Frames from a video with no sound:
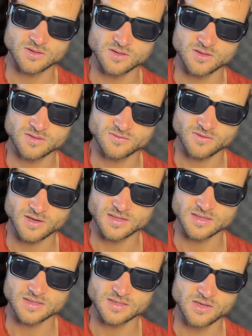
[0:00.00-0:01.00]
on a
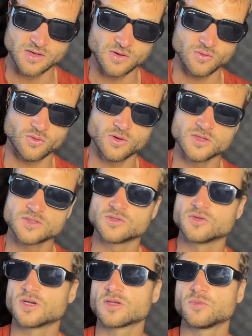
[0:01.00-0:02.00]
Friday or
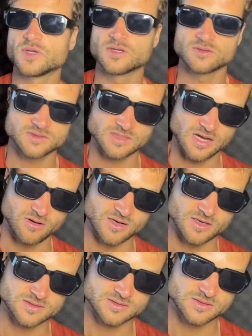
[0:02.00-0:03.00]
during Venus hours.